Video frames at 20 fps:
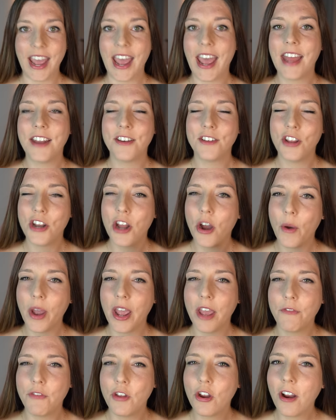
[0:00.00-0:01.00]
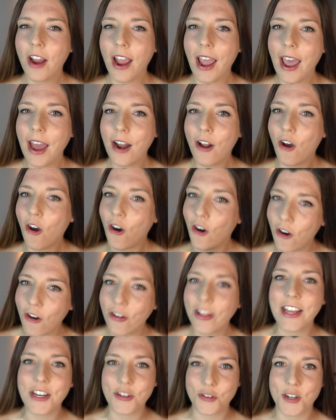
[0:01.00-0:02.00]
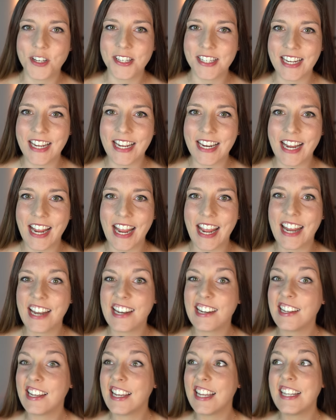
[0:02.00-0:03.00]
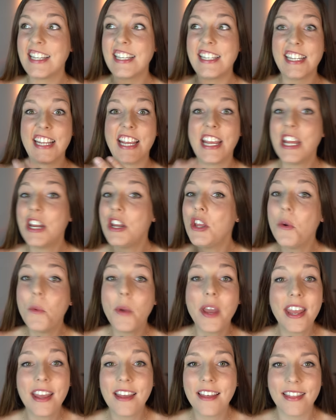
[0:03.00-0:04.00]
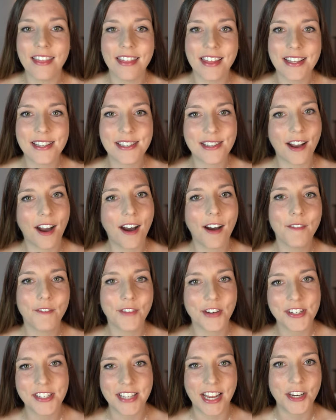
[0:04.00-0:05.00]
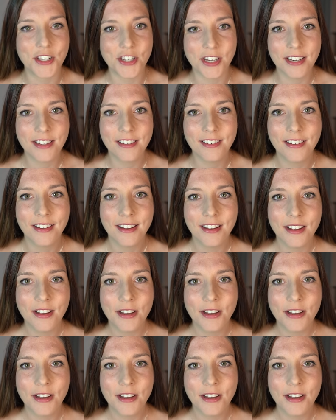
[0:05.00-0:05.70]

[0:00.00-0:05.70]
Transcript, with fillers: And you know, if you're at all interested in continuing this conversation,